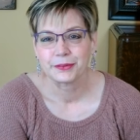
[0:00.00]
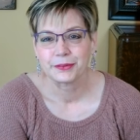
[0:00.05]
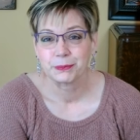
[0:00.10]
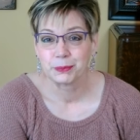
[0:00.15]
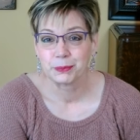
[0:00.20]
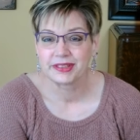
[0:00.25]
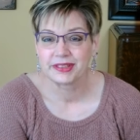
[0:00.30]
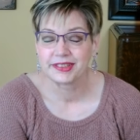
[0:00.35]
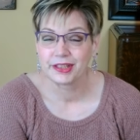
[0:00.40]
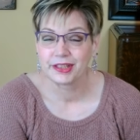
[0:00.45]

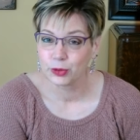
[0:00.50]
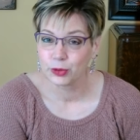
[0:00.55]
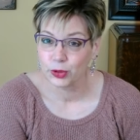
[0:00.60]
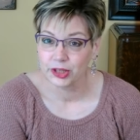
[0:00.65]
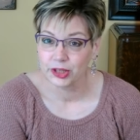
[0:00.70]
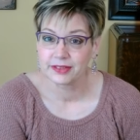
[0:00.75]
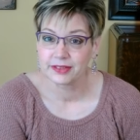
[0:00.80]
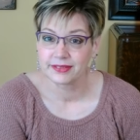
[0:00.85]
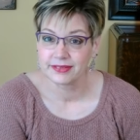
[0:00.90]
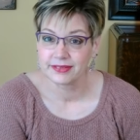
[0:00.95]
but the
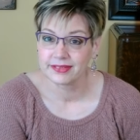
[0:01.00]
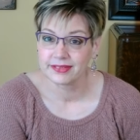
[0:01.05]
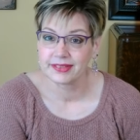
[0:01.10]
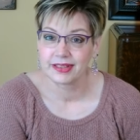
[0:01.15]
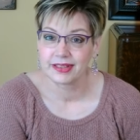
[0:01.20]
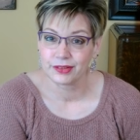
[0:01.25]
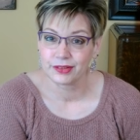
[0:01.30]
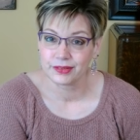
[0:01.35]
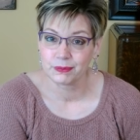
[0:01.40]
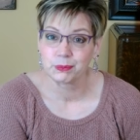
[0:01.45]
Lord,
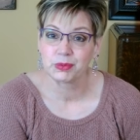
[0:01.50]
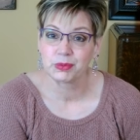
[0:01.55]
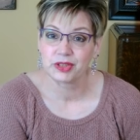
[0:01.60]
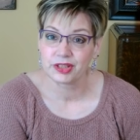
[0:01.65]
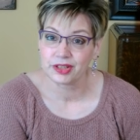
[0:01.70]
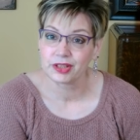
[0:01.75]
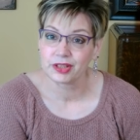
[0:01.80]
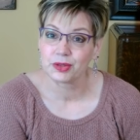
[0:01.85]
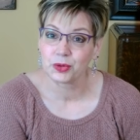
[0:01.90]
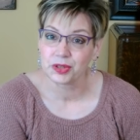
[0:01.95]
the,
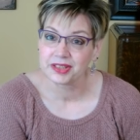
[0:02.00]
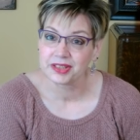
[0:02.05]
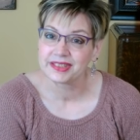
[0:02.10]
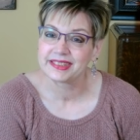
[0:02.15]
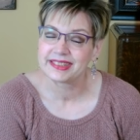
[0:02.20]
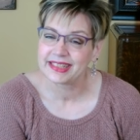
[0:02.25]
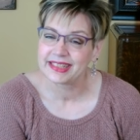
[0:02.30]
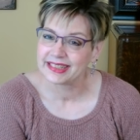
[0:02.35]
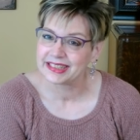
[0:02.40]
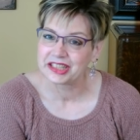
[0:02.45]
the Lord's
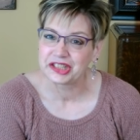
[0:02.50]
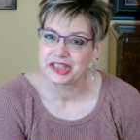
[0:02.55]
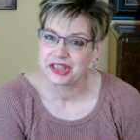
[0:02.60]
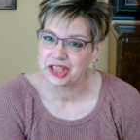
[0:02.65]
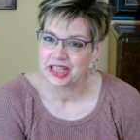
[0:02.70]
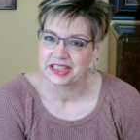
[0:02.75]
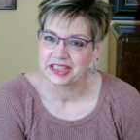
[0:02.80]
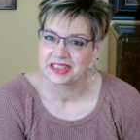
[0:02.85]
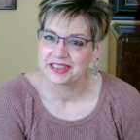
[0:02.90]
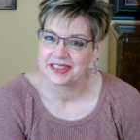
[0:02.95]
going to
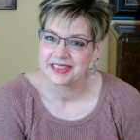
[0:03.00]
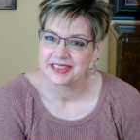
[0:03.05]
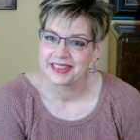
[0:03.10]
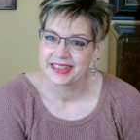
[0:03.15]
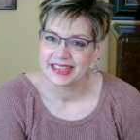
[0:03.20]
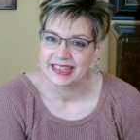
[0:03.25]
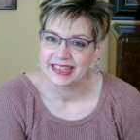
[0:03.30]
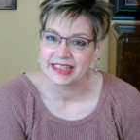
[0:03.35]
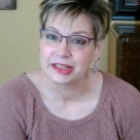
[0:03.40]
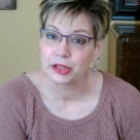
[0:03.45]
judge.
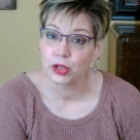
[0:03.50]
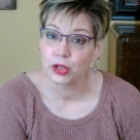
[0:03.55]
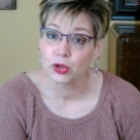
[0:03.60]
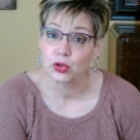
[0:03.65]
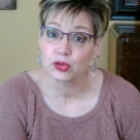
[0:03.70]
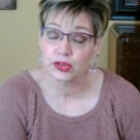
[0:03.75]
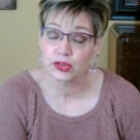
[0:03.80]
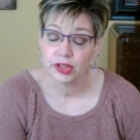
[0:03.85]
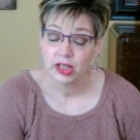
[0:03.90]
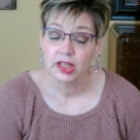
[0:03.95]
He
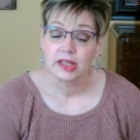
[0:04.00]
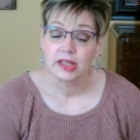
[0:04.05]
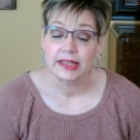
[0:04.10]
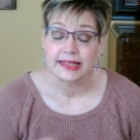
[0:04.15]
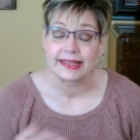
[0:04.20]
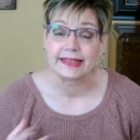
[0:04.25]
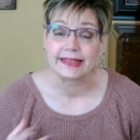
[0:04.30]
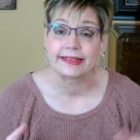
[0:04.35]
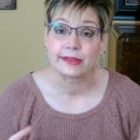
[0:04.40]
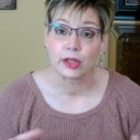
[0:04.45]
knows,
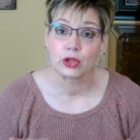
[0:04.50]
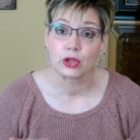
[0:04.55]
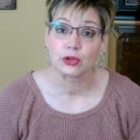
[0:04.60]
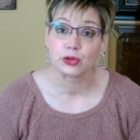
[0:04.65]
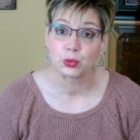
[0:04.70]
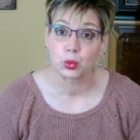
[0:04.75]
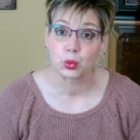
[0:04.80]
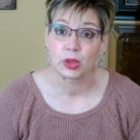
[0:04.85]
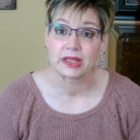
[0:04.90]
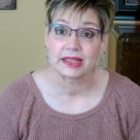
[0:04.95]
he
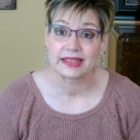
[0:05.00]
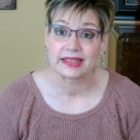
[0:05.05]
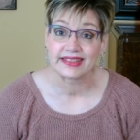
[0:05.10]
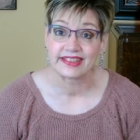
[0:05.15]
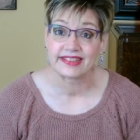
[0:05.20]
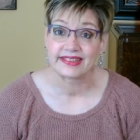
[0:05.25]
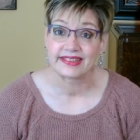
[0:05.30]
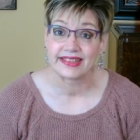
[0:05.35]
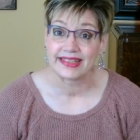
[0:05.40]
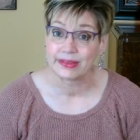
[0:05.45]
knows what
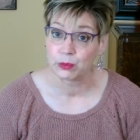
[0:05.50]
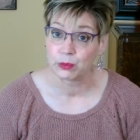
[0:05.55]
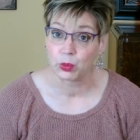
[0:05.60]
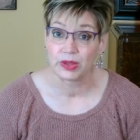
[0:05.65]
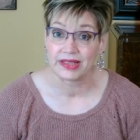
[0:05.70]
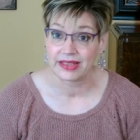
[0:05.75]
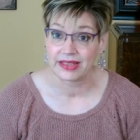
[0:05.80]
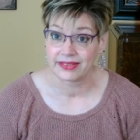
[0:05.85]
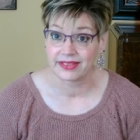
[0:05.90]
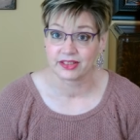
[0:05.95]
is and
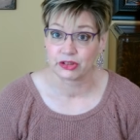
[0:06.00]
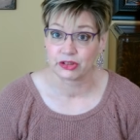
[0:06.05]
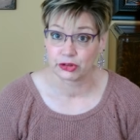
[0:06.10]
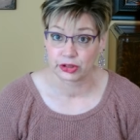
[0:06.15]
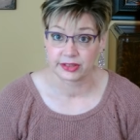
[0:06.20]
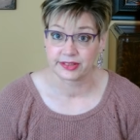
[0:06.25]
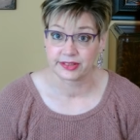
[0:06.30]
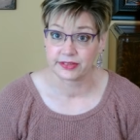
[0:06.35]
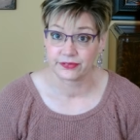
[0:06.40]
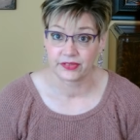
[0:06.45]
what isn't
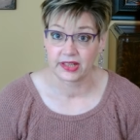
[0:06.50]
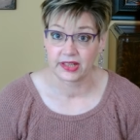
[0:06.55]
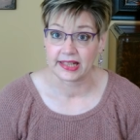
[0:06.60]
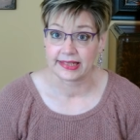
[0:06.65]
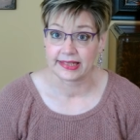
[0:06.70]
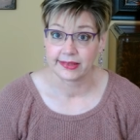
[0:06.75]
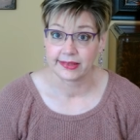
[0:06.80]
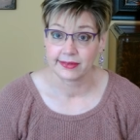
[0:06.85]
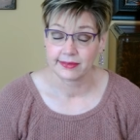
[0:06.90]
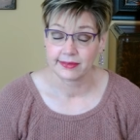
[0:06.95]
justified.
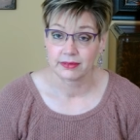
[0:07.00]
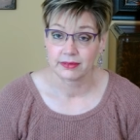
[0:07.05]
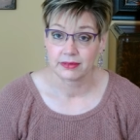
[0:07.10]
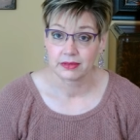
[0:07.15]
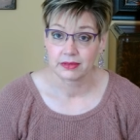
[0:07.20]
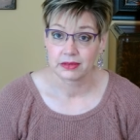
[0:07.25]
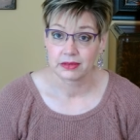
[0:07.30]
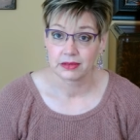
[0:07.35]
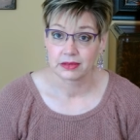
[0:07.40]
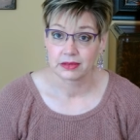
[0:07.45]

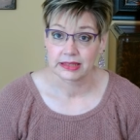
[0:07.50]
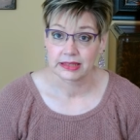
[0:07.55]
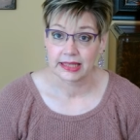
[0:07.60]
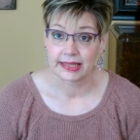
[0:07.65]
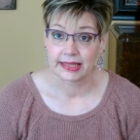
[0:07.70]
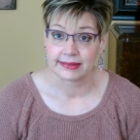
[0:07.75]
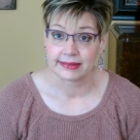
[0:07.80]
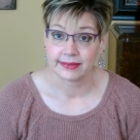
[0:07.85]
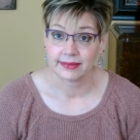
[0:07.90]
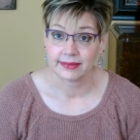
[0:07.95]

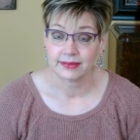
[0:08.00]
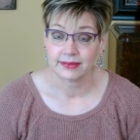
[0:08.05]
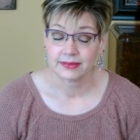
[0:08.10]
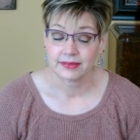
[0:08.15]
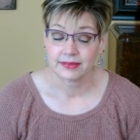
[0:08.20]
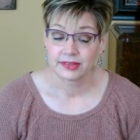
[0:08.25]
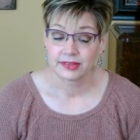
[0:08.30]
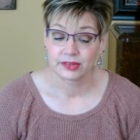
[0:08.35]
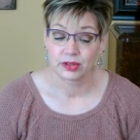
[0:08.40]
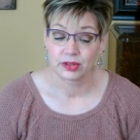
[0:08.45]
Okay?
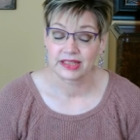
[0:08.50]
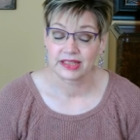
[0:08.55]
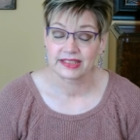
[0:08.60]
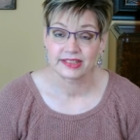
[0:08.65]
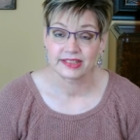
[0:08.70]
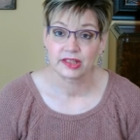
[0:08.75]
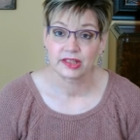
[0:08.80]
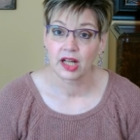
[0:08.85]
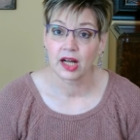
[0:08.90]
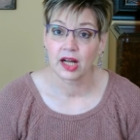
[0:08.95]
So
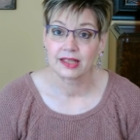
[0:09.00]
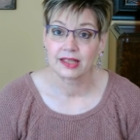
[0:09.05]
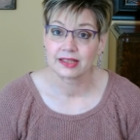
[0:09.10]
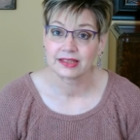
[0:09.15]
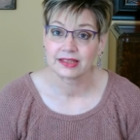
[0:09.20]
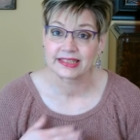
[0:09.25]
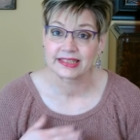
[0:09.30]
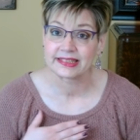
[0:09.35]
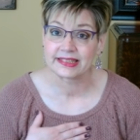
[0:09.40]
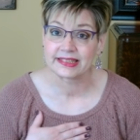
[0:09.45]
let's not,
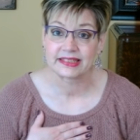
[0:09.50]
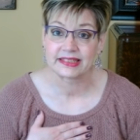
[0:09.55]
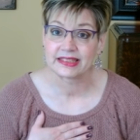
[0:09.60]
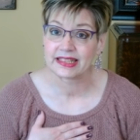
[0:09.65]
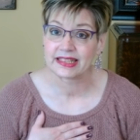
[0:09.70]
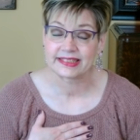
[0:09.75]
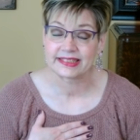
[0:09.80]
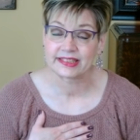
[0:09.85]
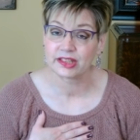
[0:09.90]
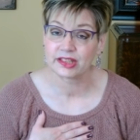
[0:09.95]
let,
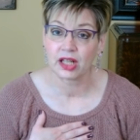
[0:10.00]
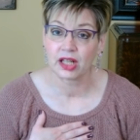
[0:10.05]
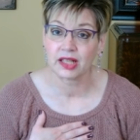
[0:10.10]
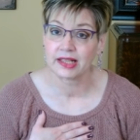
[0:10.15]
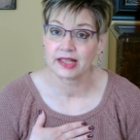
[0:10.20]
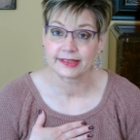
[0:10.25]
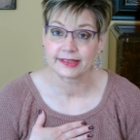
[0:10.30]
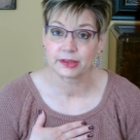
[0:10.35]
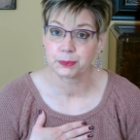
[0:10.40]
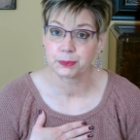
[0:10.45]
let's not
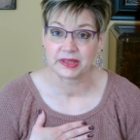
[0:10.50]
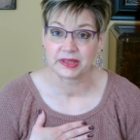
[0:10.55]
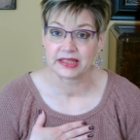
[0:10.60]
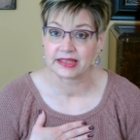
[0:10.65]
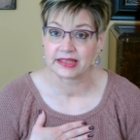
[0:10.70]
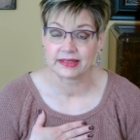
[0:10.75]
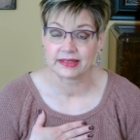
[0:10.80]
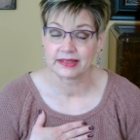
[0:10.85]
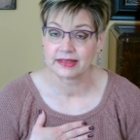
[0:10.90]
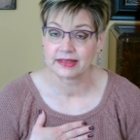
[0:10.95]
us
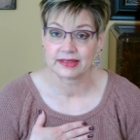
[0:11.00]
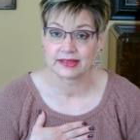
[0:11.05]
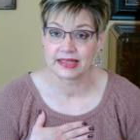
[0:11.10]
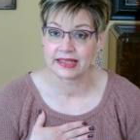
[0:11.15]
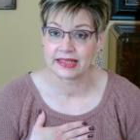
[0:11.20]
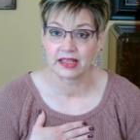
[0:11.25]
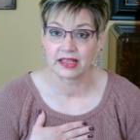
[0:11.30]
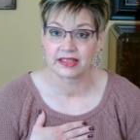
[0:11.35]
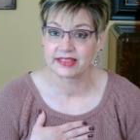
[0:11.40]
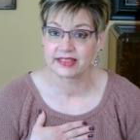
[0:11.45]
be,
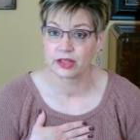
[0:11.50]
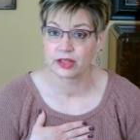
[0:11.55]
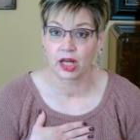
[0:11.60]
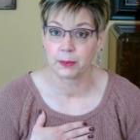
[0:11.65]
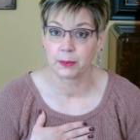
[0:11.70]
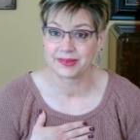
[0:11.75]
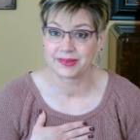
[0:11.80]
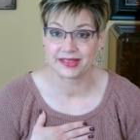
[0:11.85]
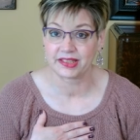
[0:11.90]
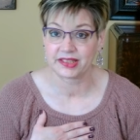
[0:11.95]
let us
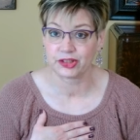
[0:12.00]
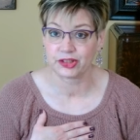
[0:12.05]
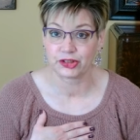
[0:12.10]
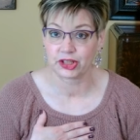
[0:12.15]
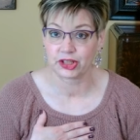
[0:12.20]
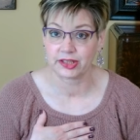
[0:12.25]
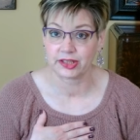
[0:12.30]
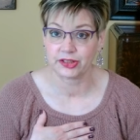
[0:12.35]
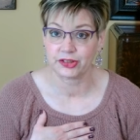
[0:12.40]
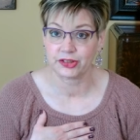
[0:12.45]
not be the
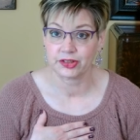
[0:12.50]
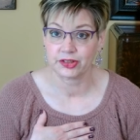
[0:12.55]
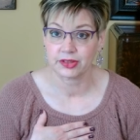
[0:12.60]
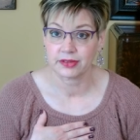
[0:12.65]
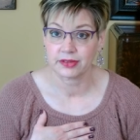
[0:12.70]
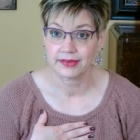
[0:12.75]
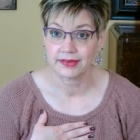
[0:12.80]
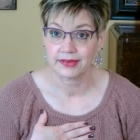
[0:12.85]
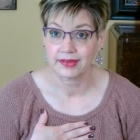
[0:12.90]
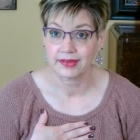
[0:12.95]
judge
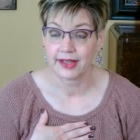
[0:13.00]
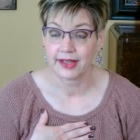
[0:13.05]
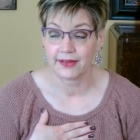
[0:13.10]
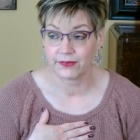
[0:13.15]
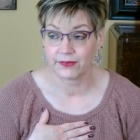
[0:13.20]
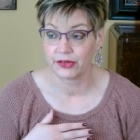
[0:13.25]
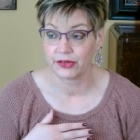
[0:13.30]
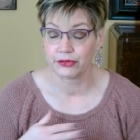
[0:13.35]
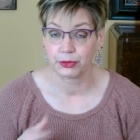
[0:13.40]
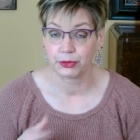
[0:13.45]

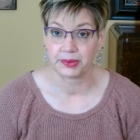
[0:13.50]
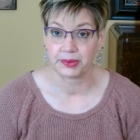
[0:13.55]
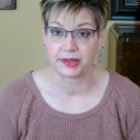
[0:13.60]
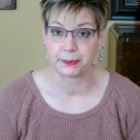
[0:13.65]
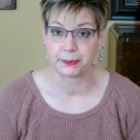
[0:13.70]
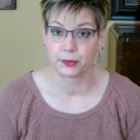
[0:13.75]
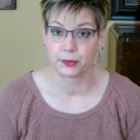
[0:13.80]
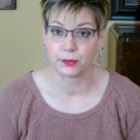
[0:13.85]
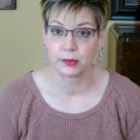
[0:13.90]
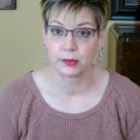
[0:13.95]
of other
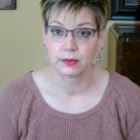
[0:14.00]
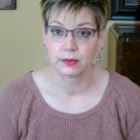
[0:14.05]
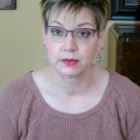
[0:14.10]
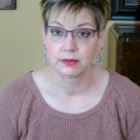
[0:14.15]
people.